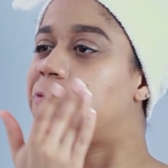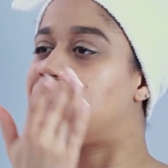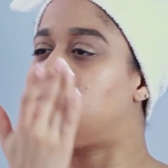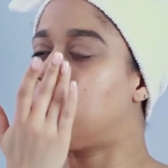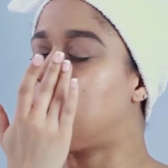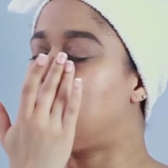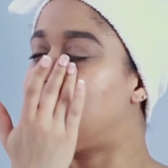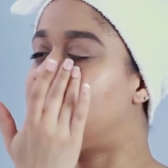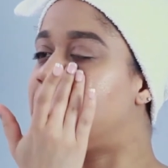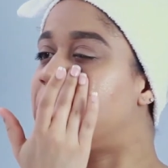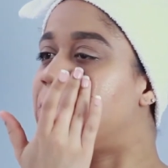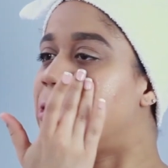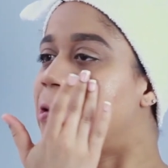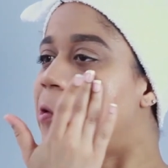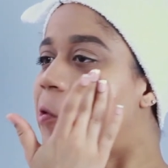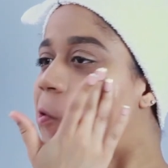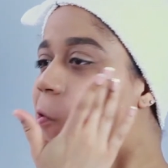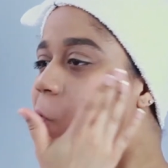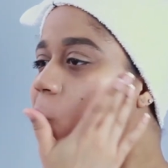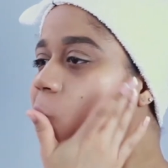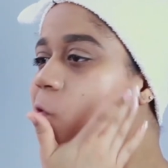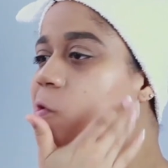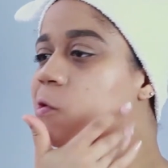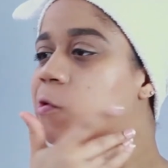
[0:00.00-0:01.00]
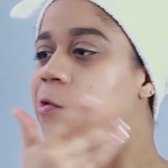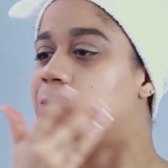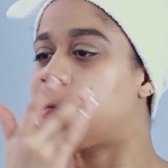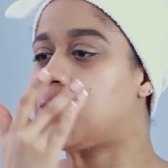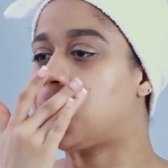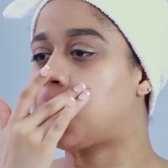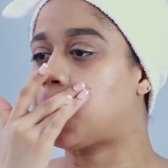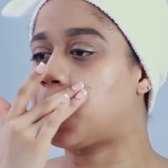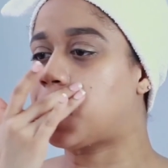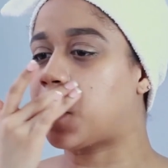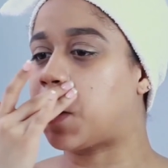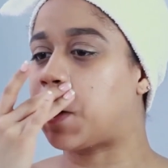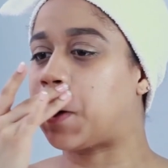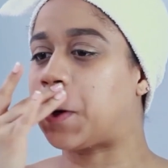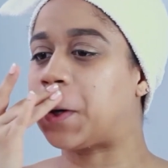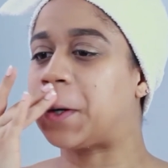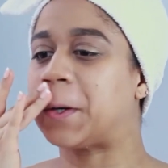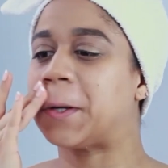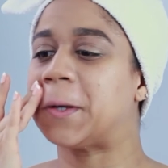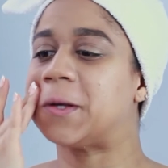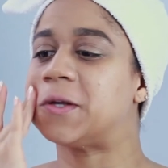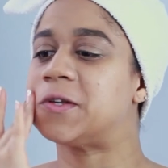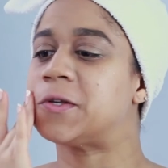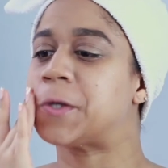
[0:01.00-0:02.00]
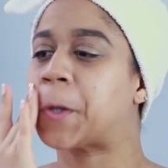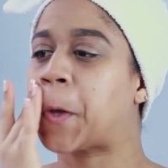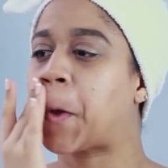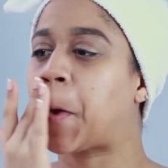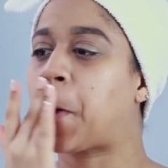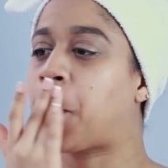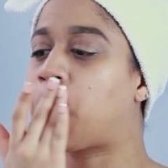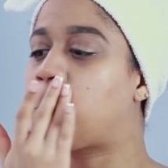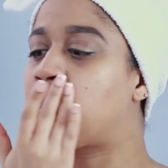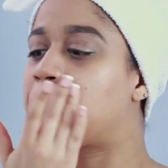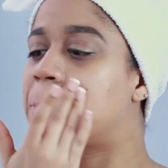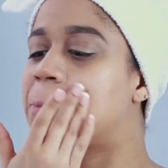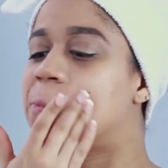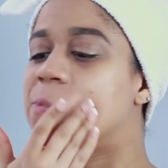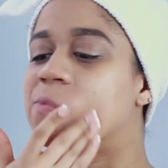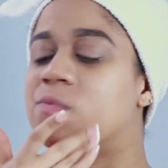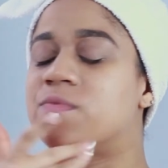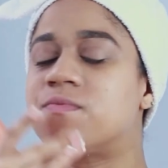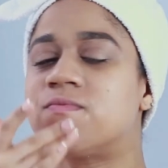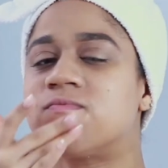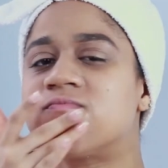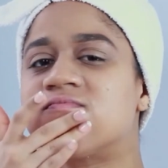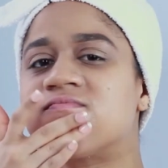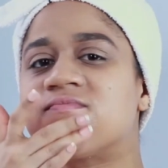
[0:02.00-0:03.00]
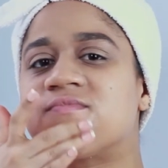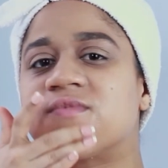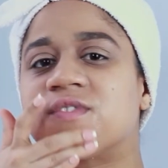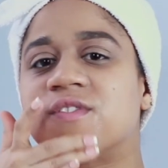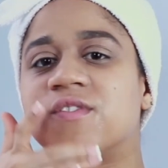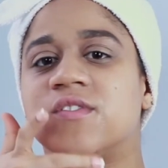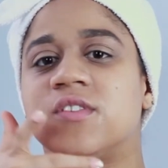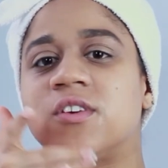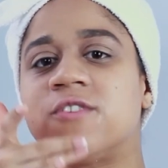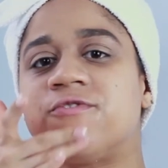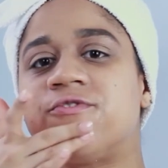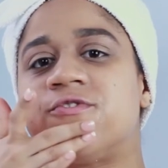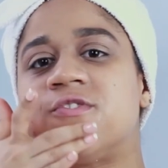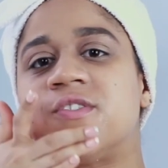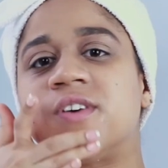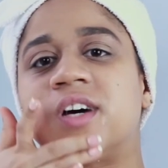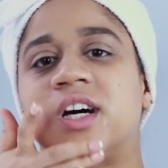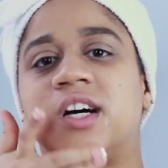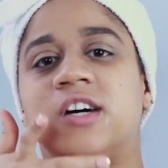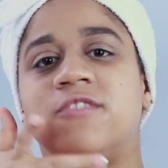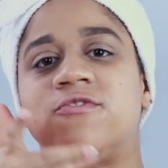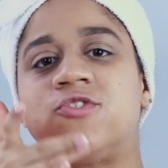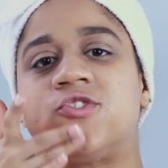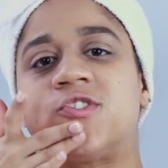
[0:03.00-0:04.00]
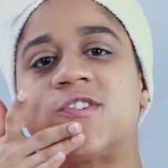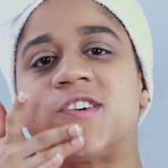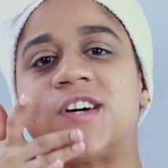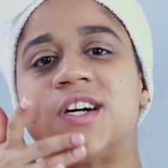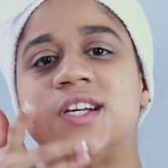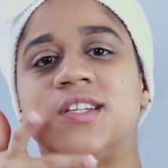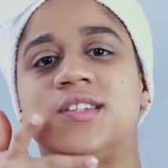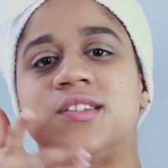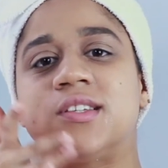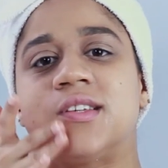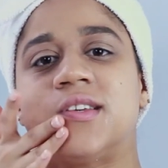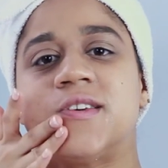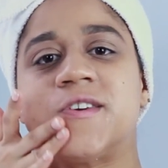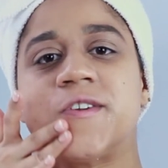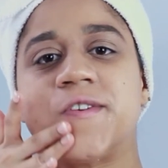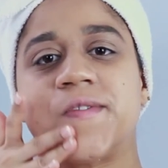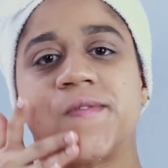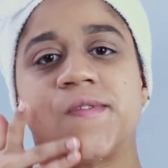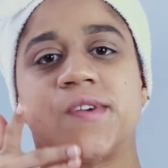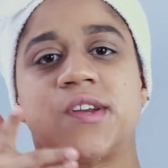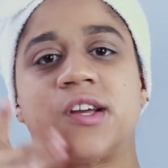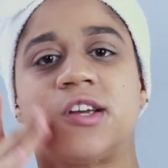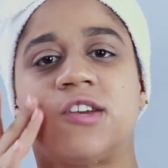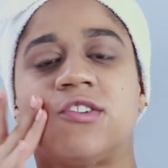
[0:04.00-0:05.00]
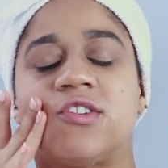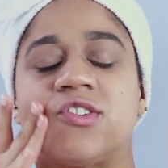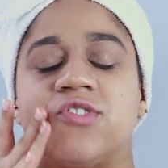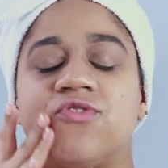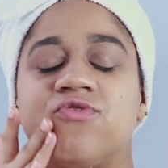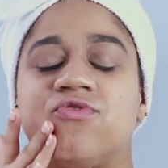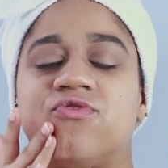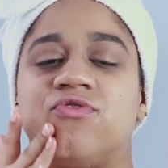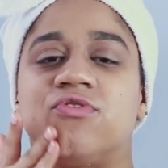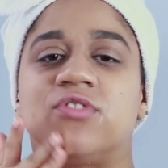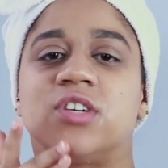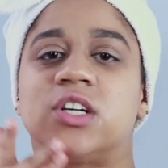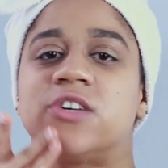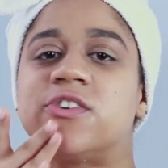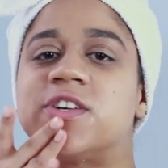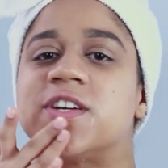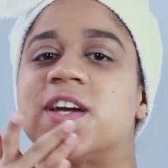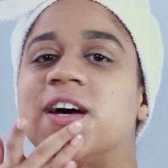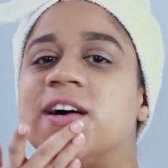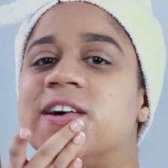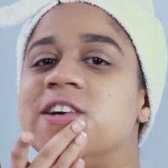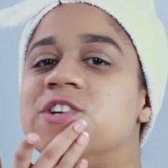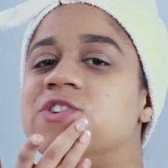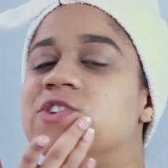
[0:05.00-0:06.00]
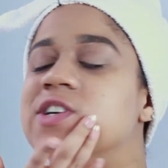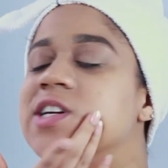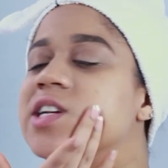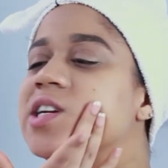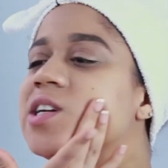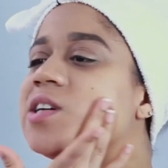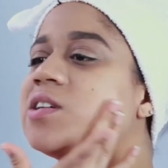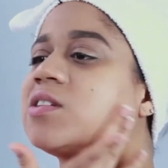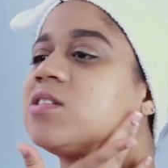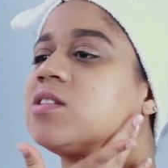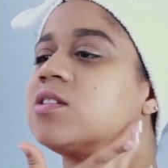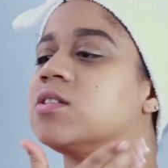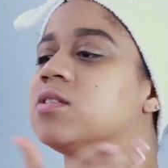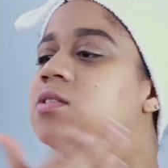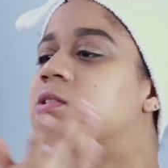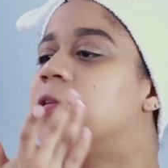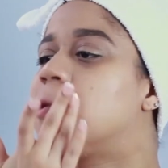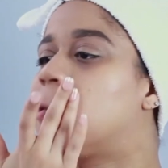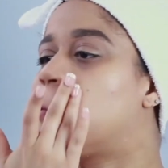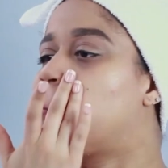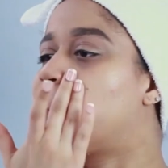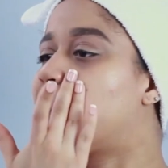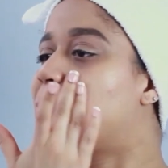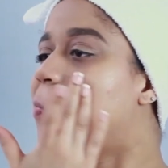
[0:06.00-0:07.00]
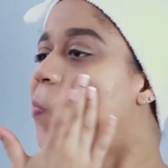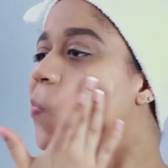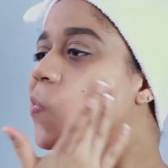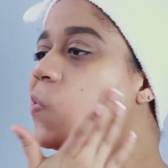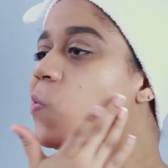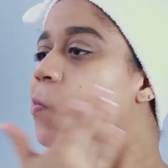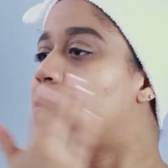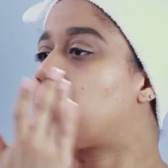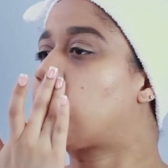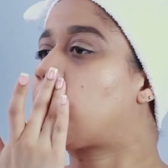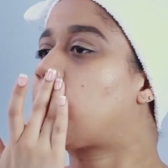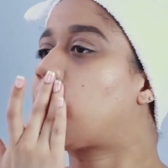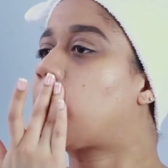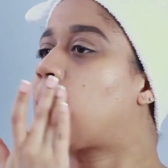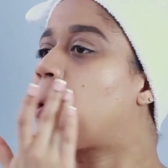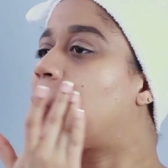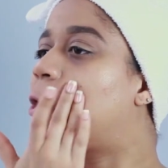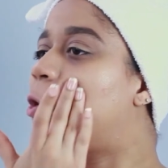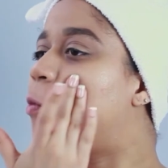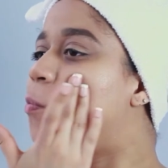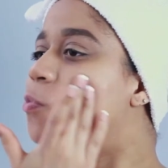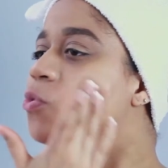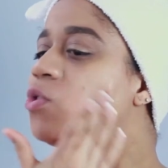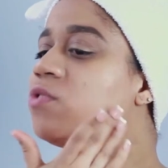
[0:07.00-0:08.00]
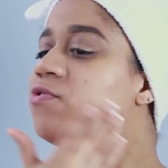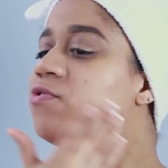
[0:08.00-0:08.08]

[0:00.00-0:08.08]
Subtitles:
fill in all those areas. If you have dry skin, it's very hydrating. Helps